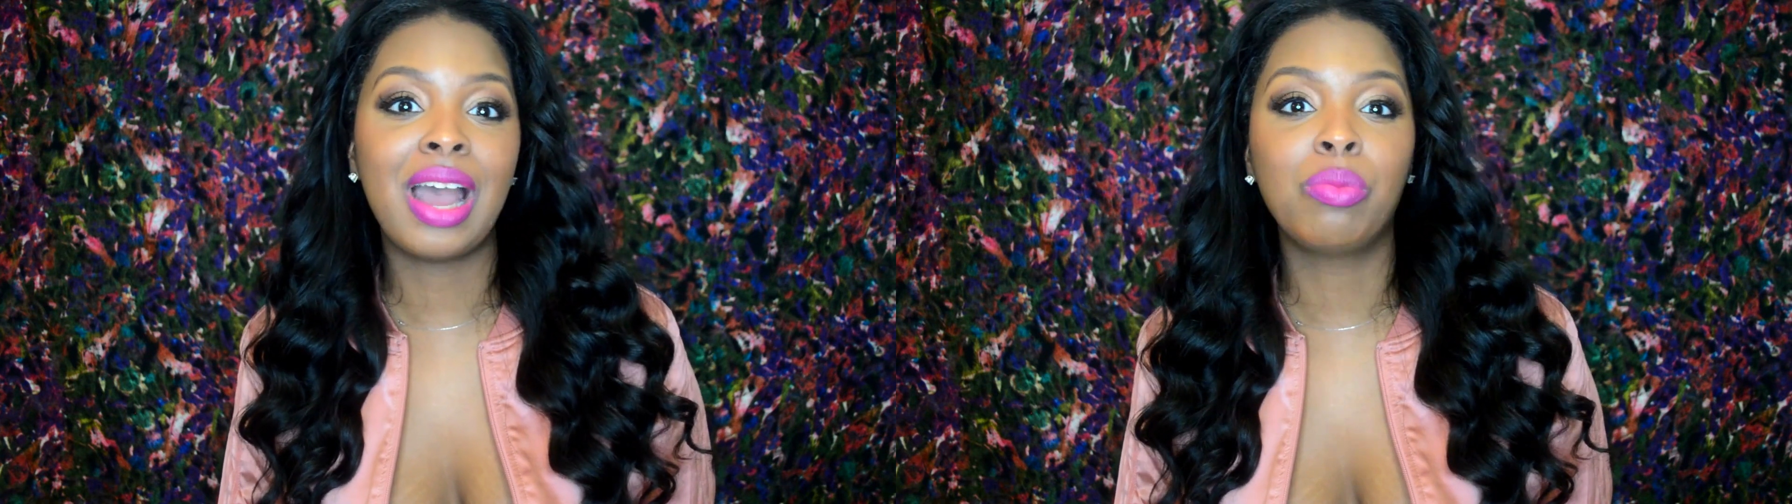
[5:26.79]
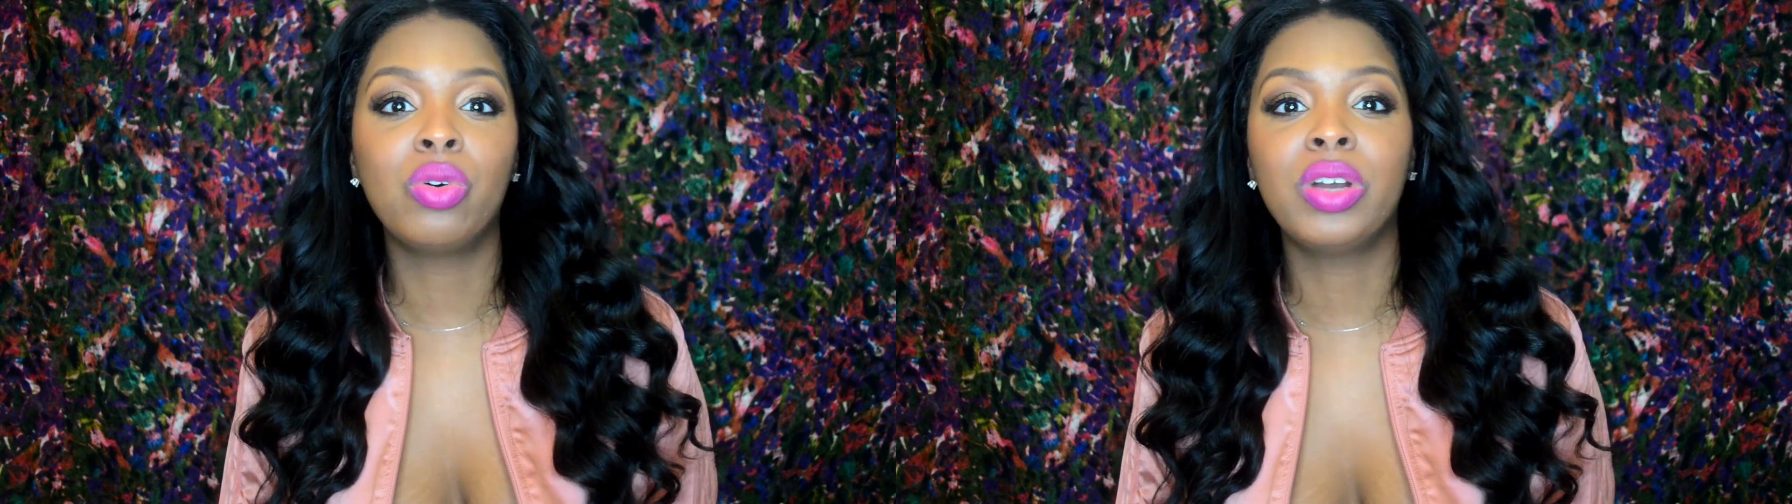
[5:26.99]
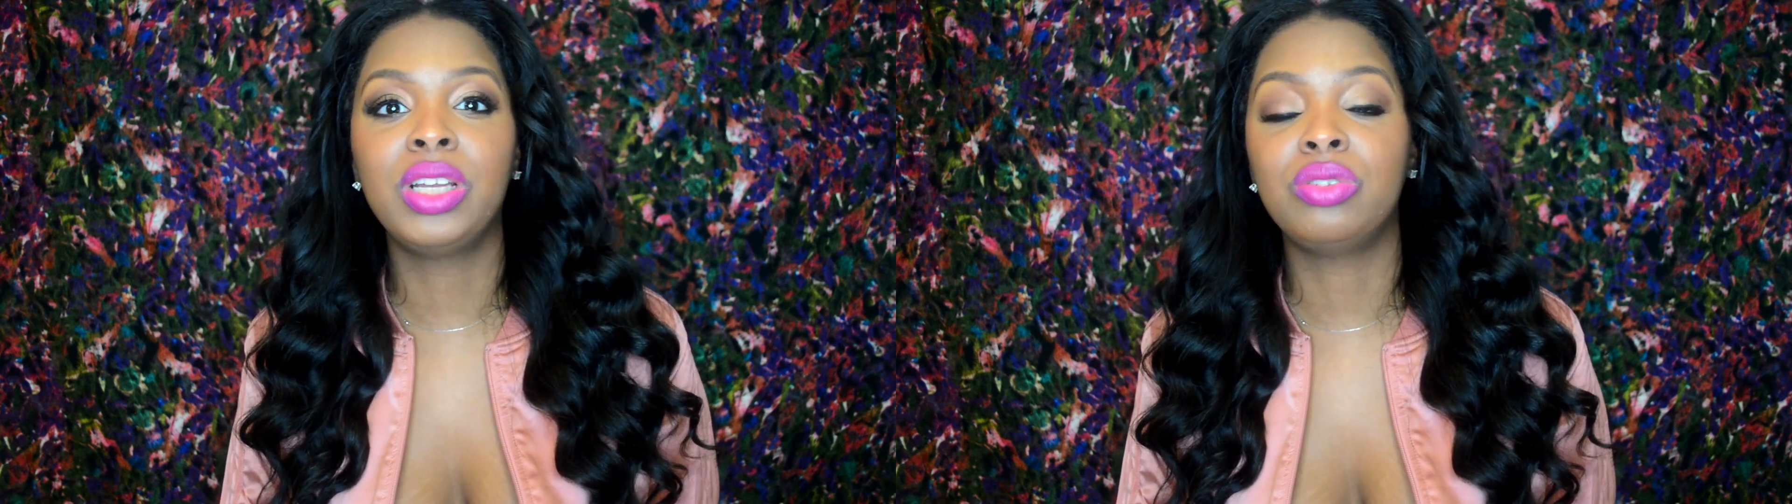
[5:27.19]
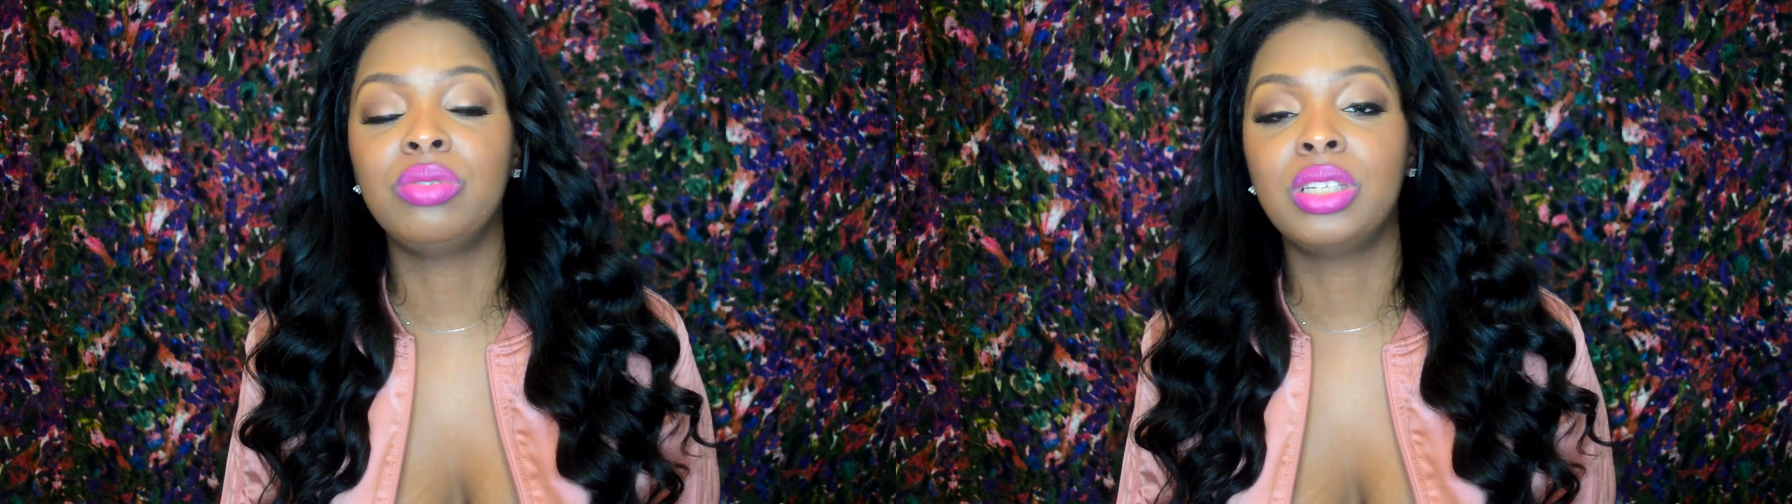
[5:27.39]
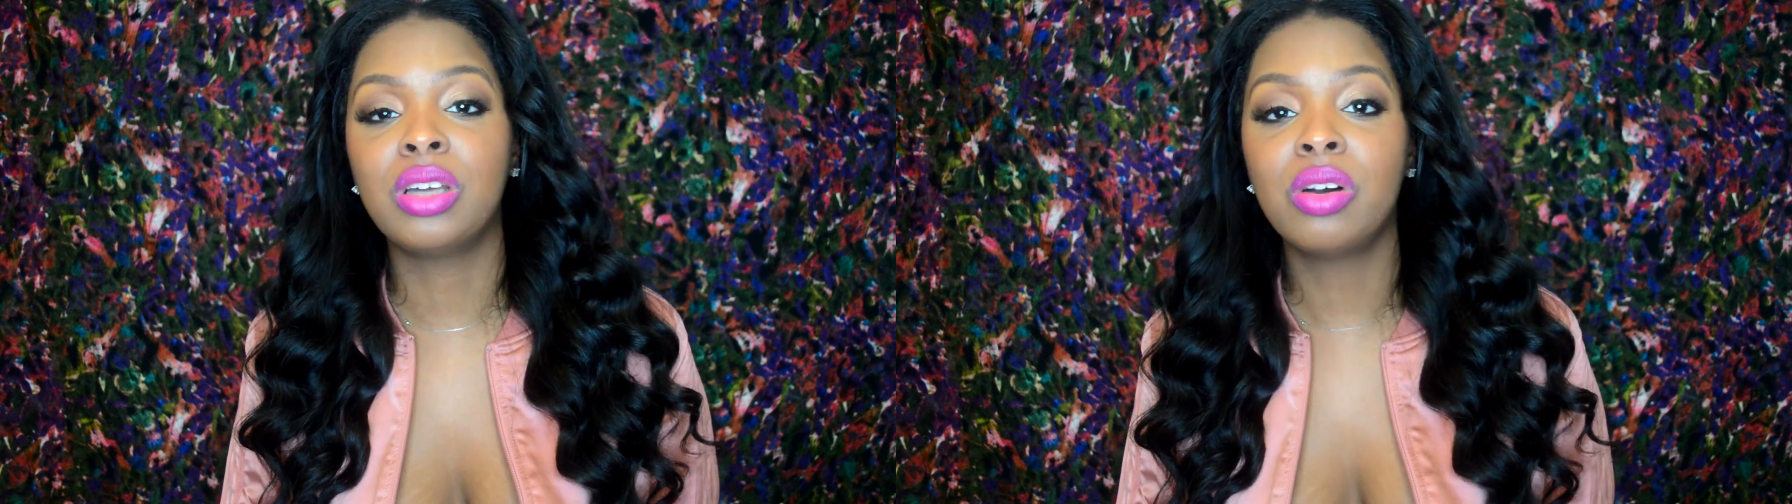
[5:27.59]
I'm going
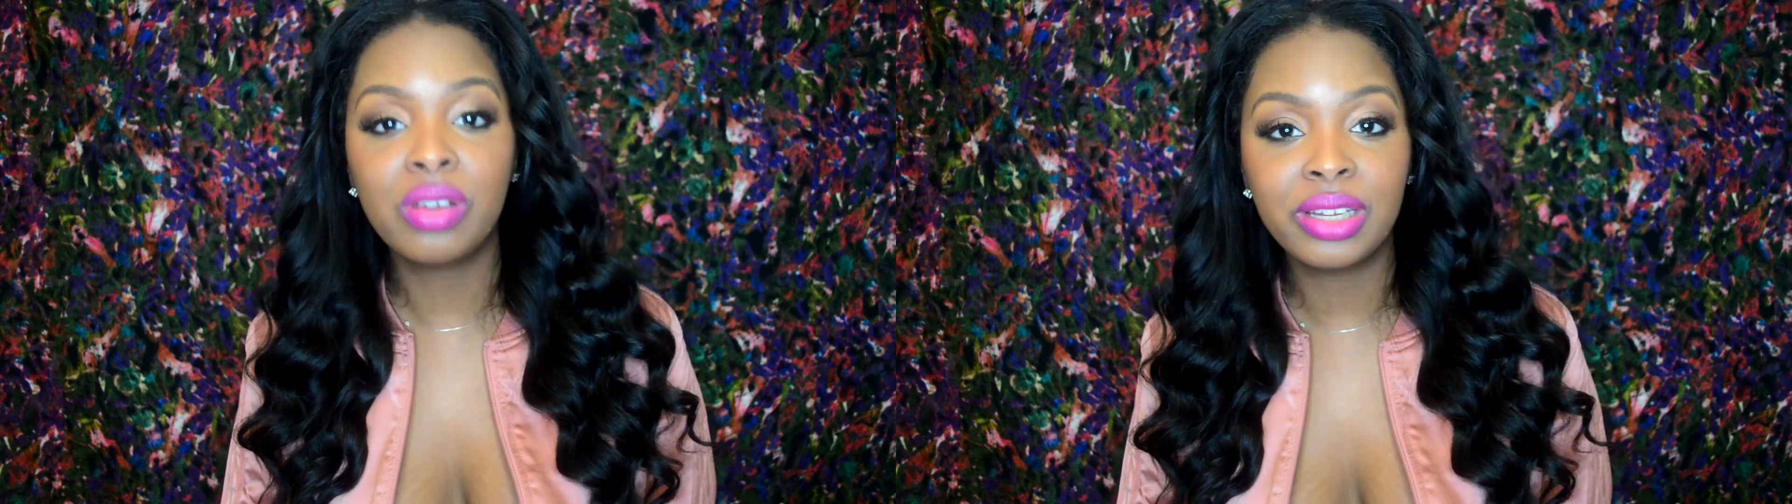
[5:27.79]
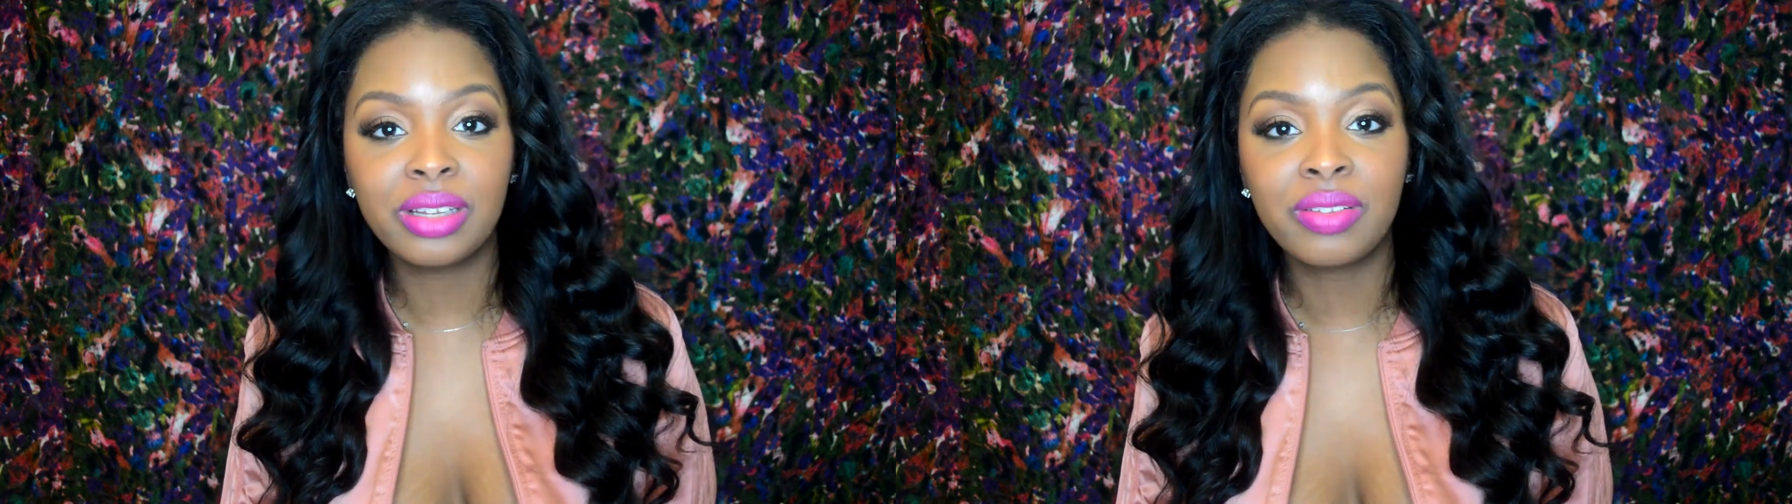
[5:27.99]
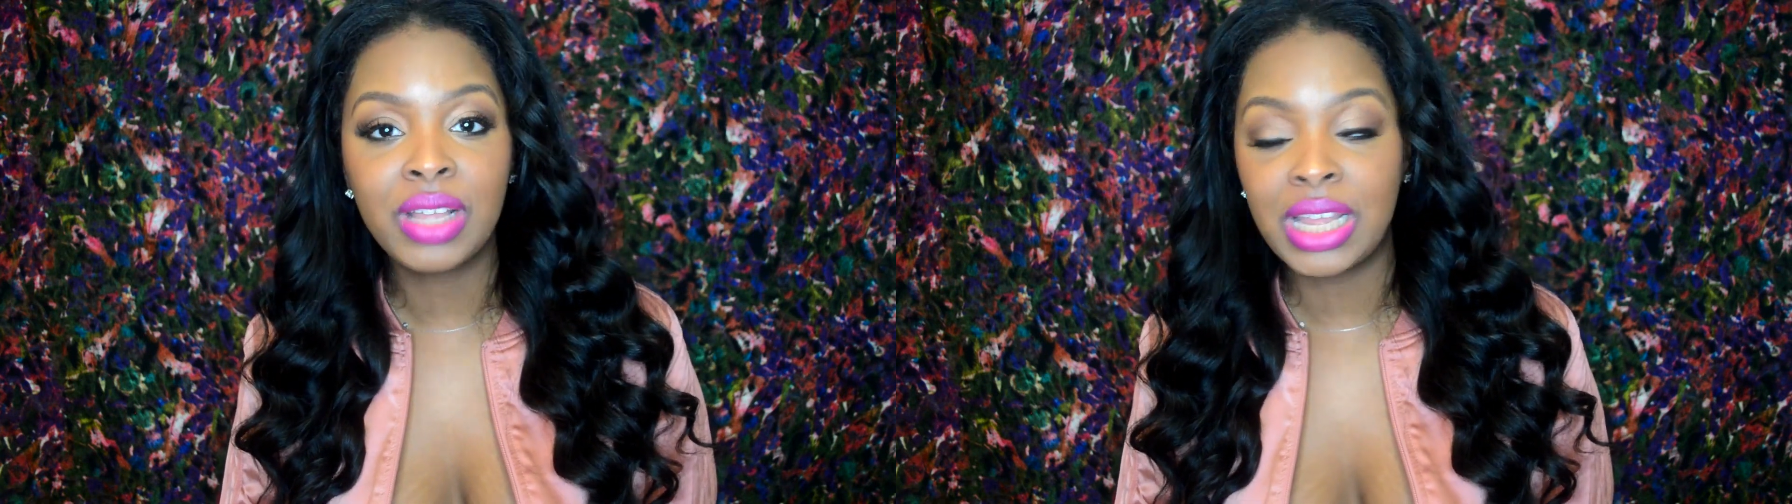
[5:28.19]
to sew it